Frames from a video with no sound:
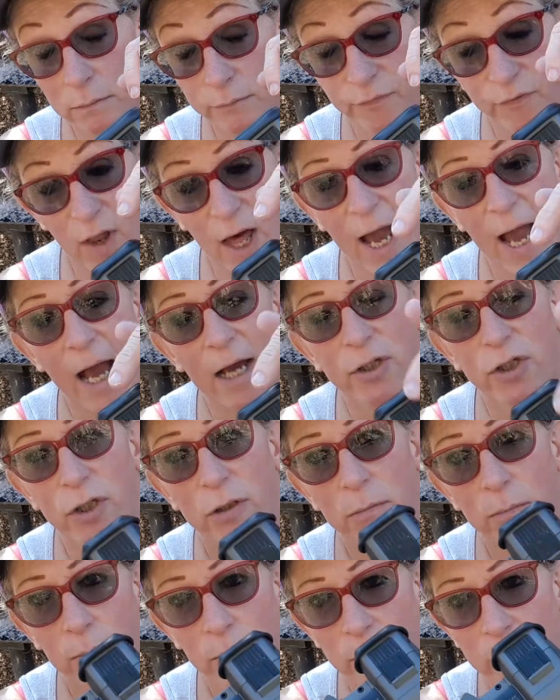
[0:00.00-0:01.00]

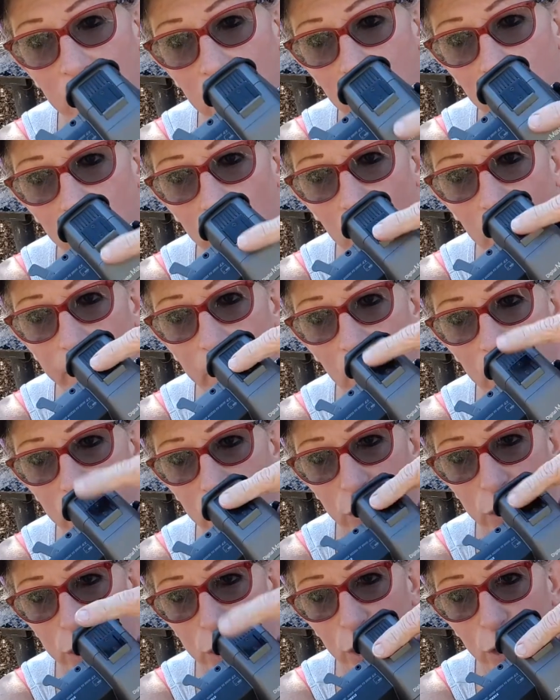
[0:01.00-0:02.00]
flash, you know, up on
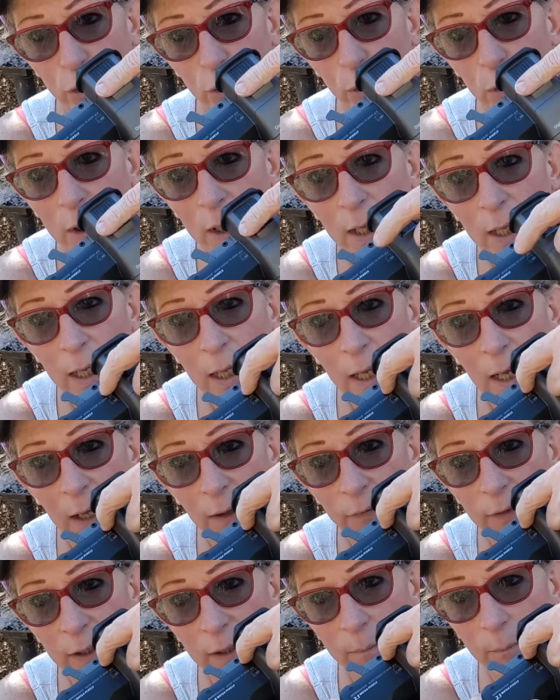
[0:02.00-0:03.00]
your shoe,
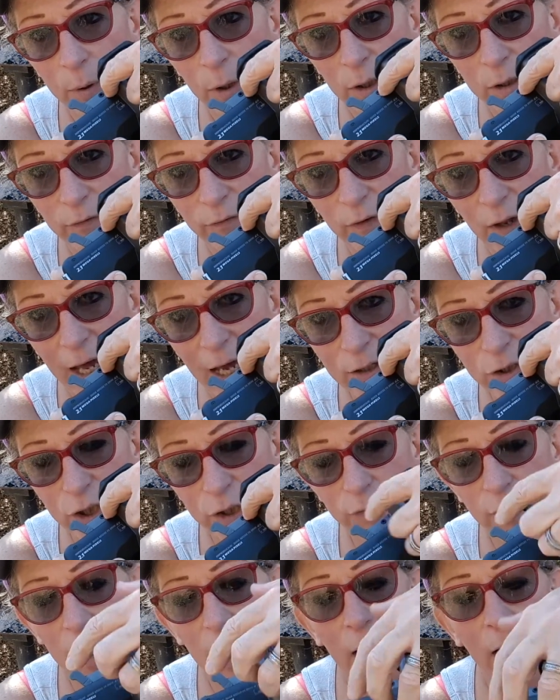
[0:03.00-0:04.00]
and then plug the flash
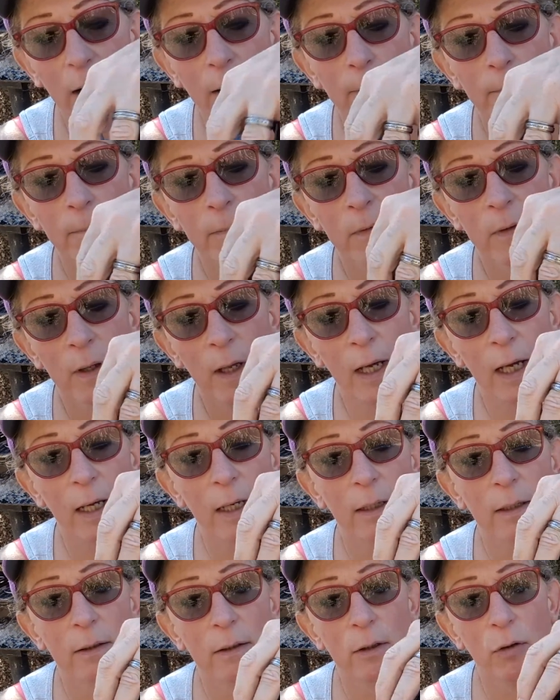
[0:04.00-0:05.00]
in there
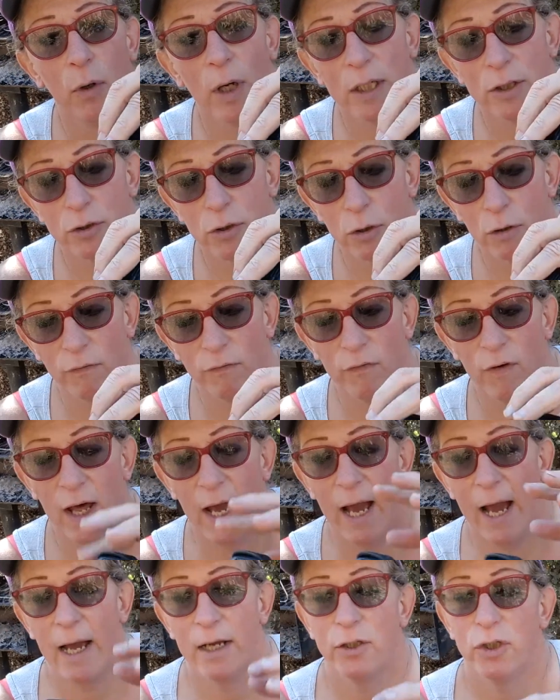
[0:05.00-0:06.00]
and do external
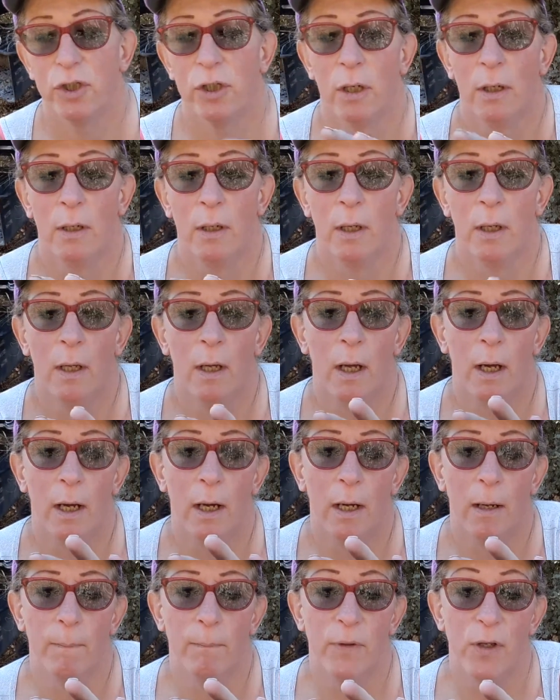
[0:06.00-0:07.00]
flash.
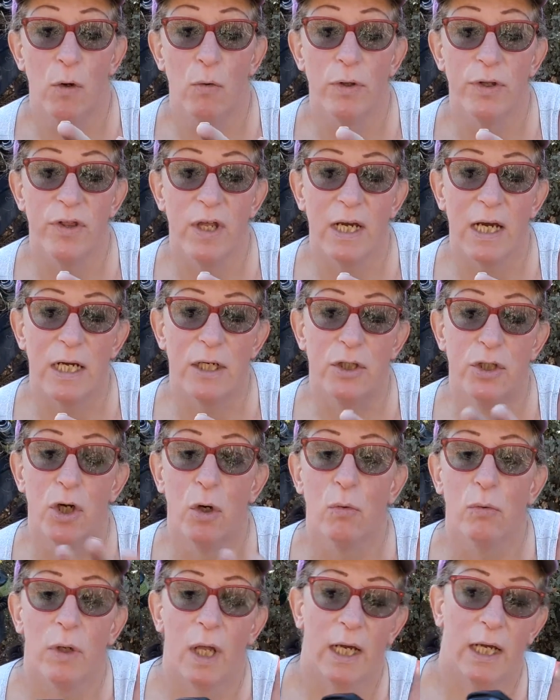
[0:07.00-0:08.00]
The only thing I
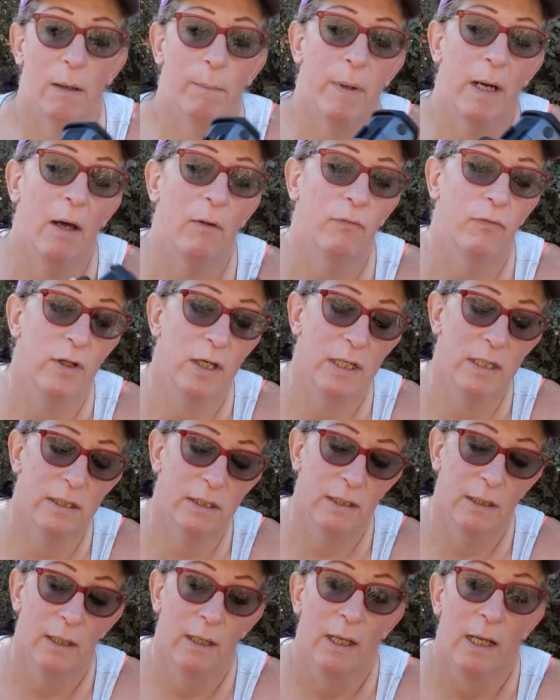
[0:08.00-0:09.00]
don't like about
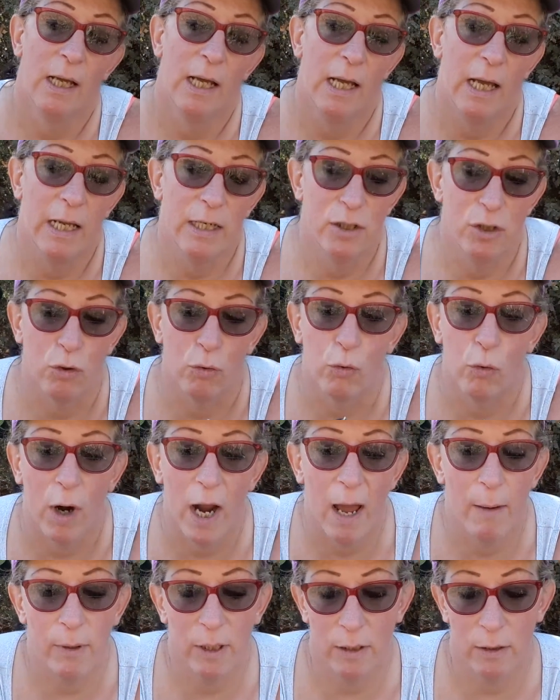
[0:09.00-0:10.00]
this is you
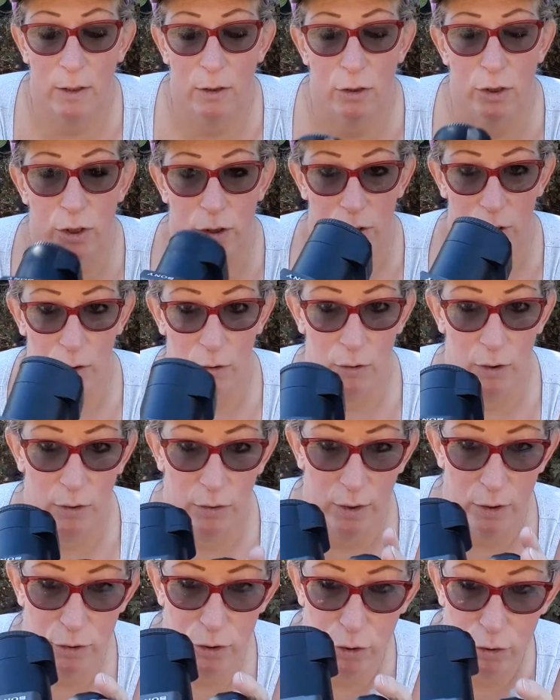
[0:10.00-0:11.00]
grab it and there's, you know,
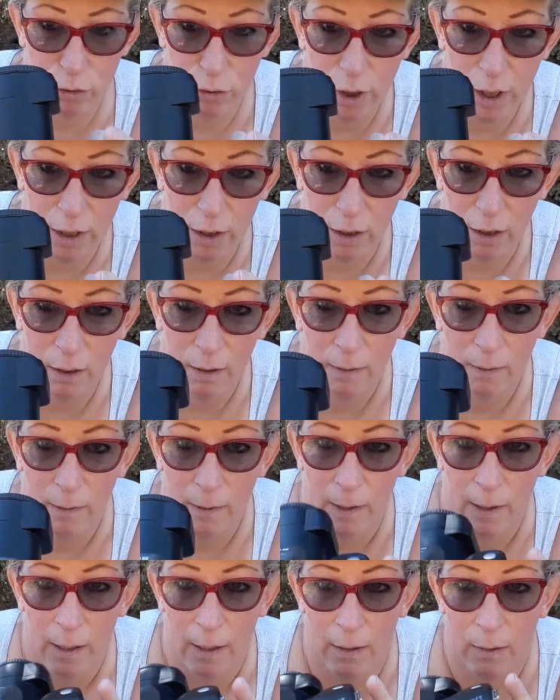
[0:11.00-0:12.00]
there's your trigger.
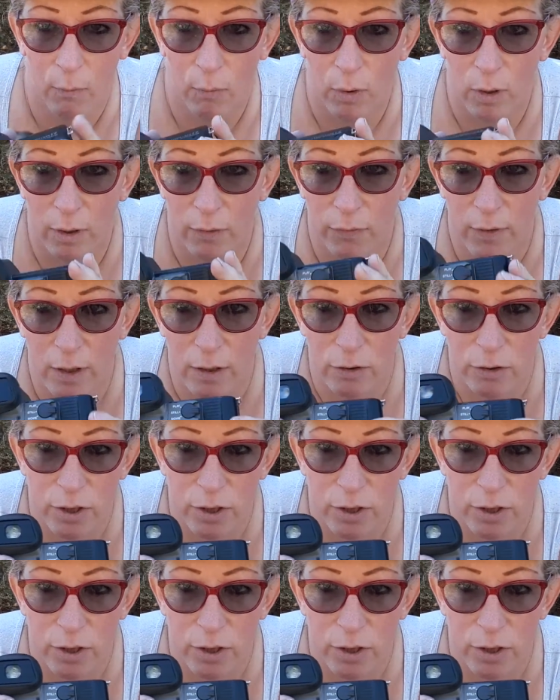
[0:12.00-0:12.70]
Well, and